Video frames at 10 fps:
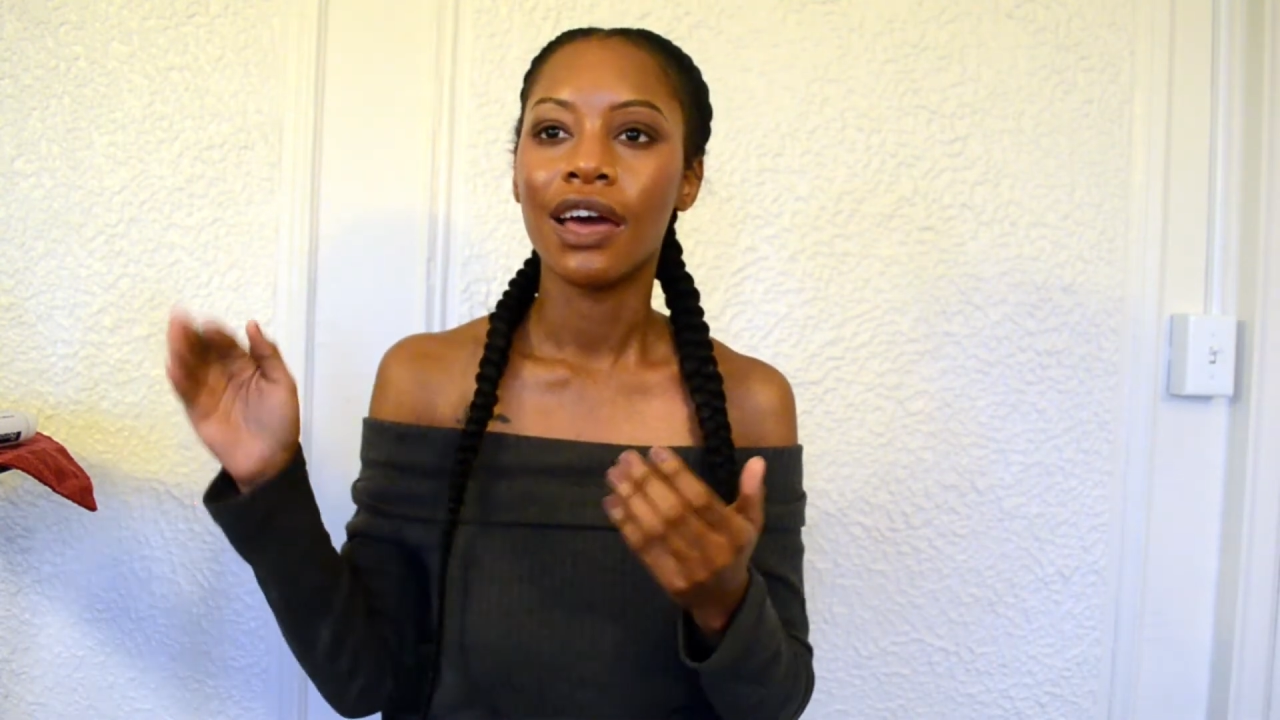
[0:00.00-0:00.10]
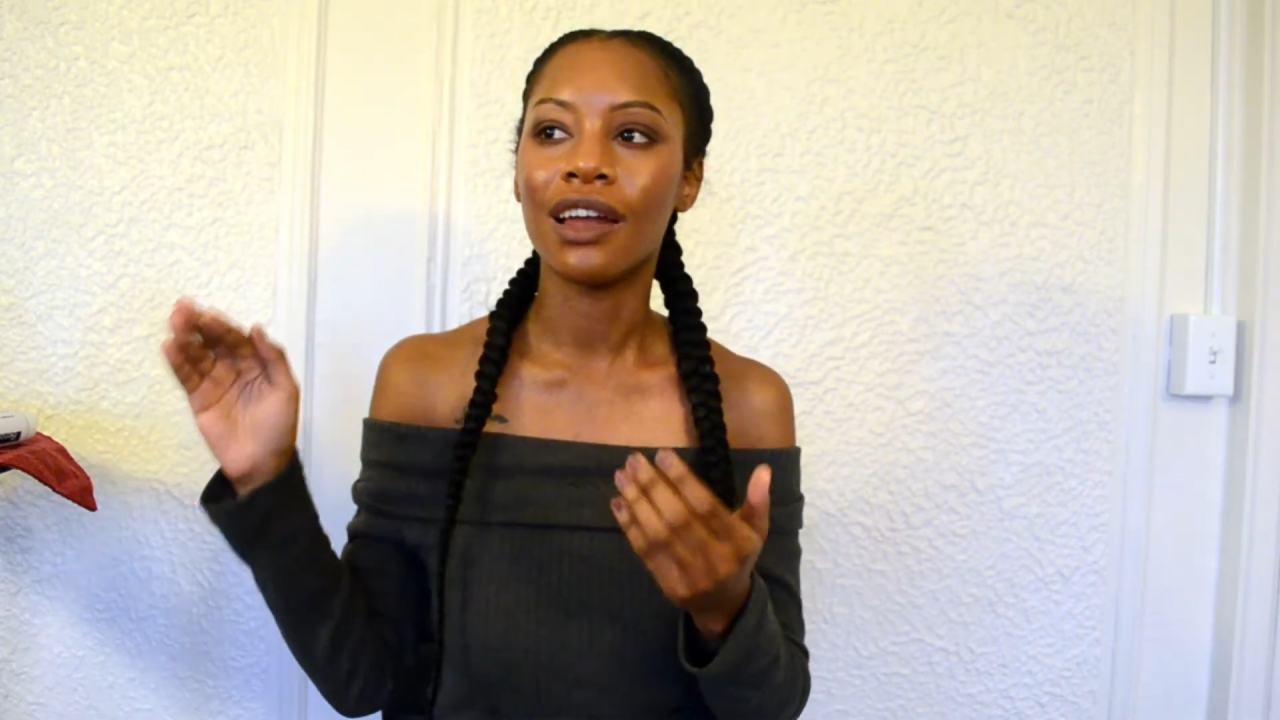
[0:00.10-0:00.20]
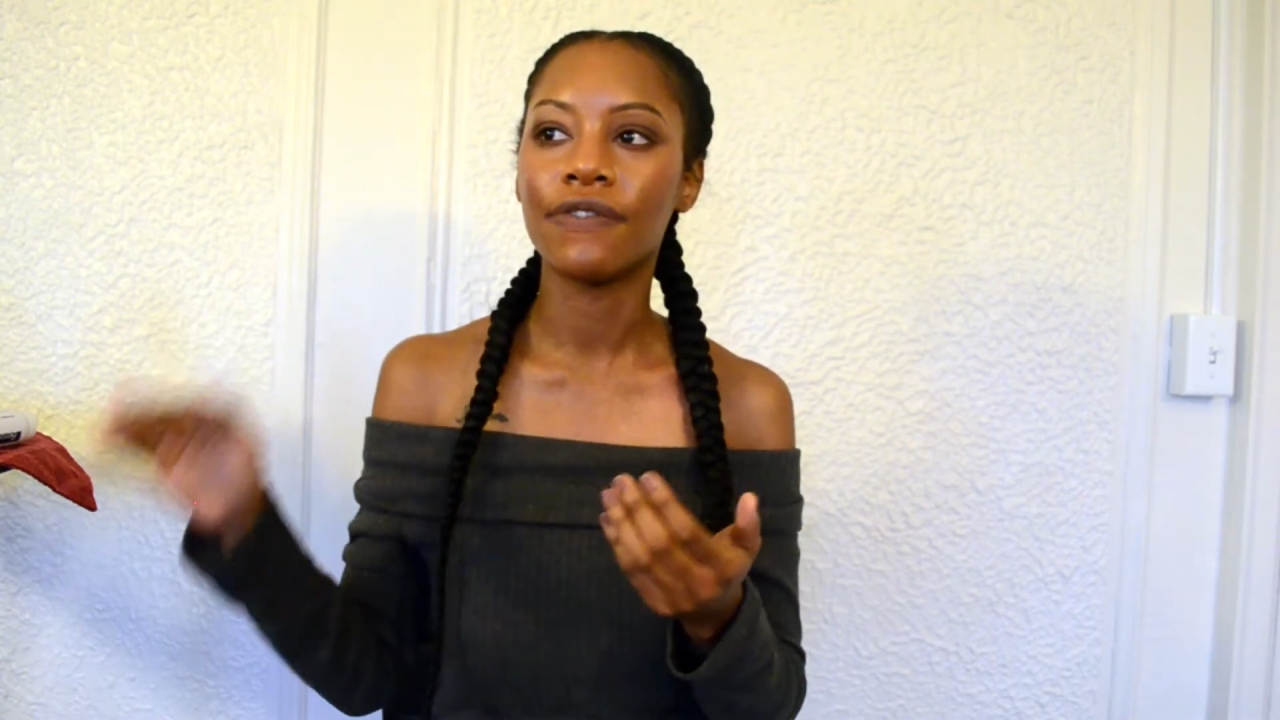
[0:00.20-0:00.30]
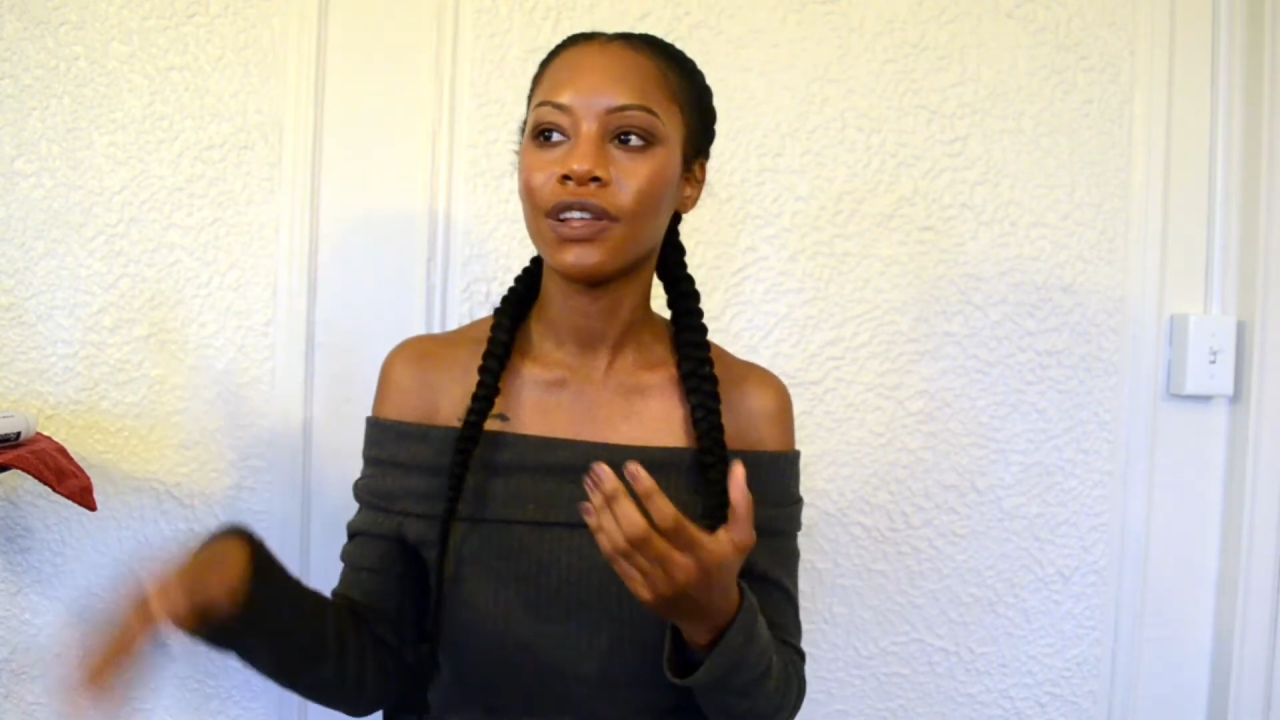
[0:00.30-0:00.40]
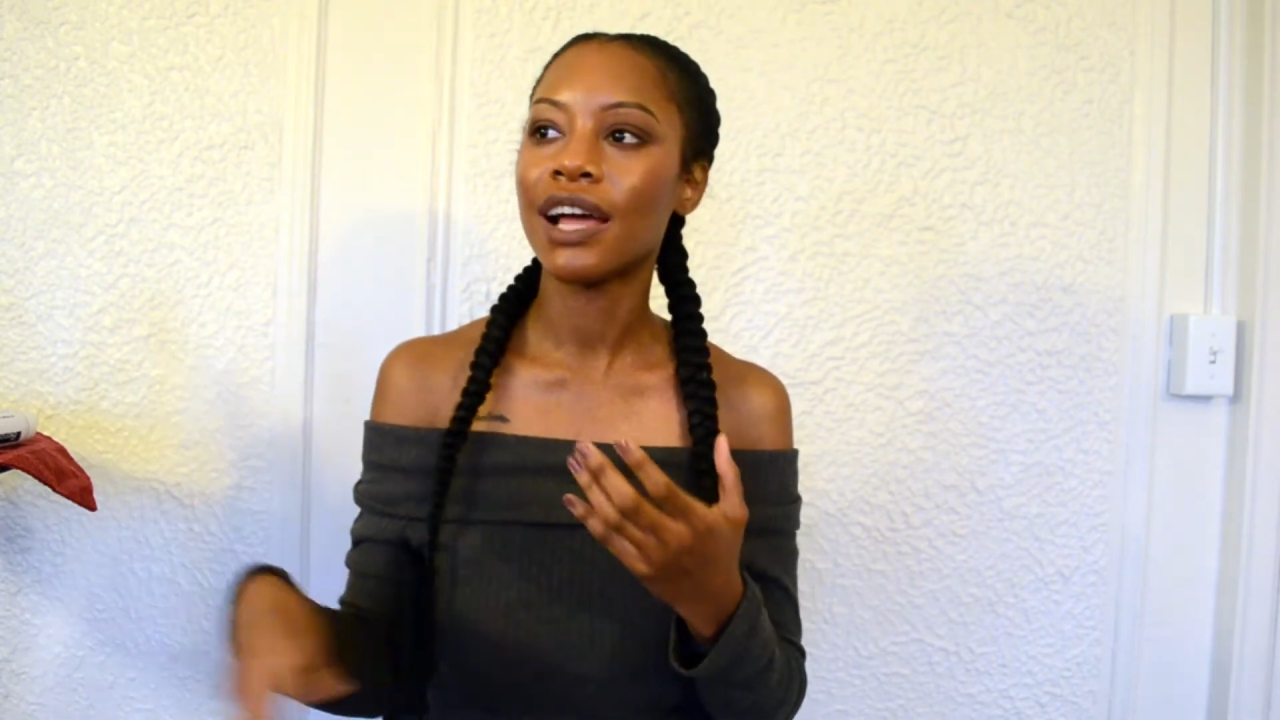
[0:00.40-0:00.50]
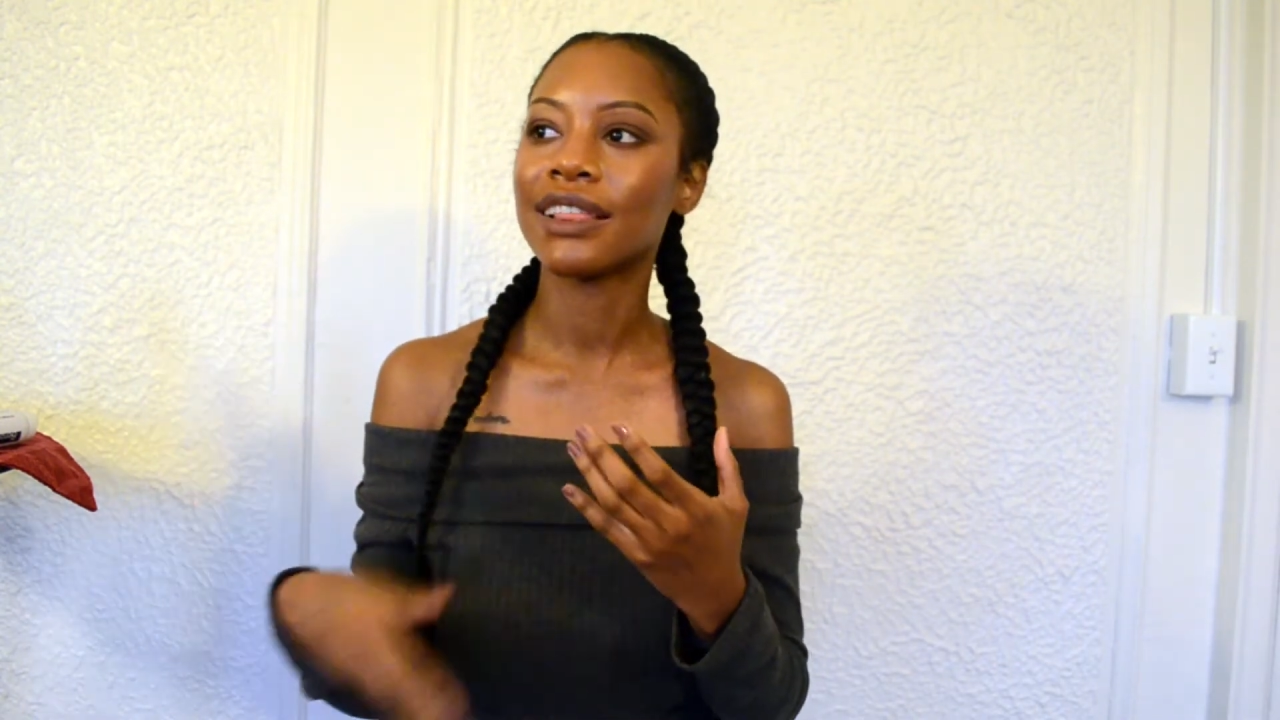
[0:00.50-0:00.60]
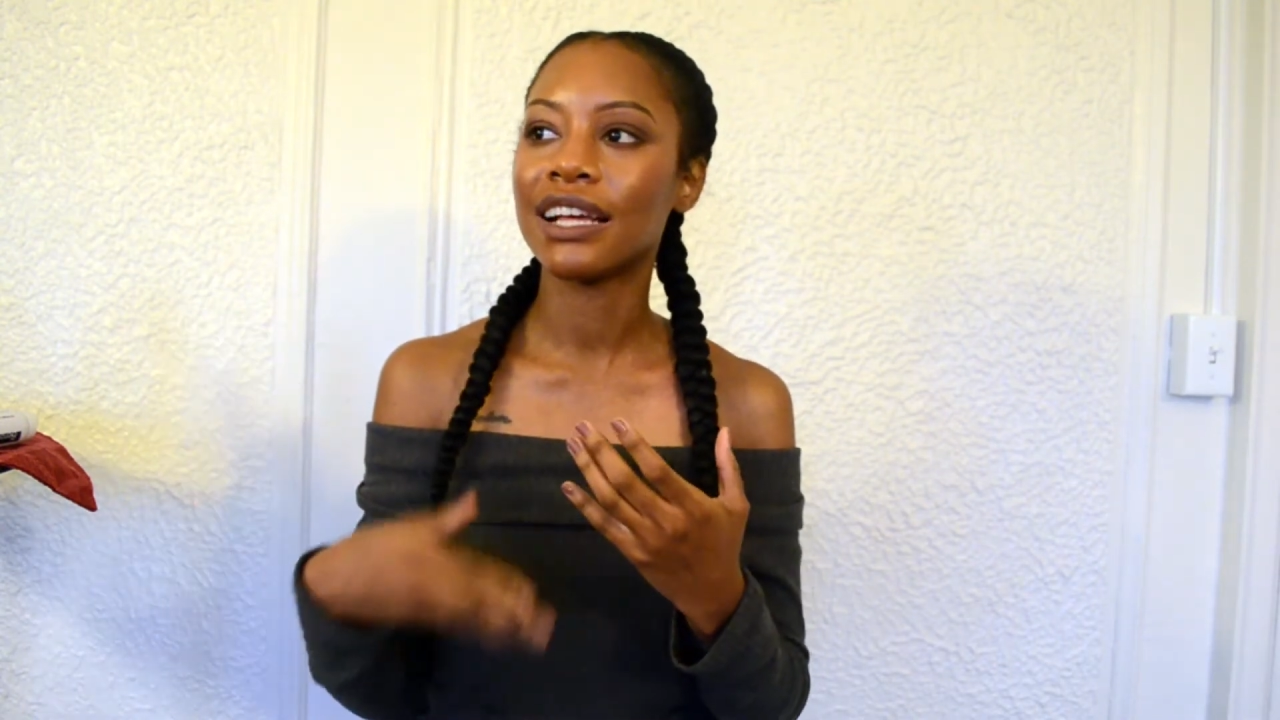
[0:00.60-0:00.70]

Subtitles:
and I feel like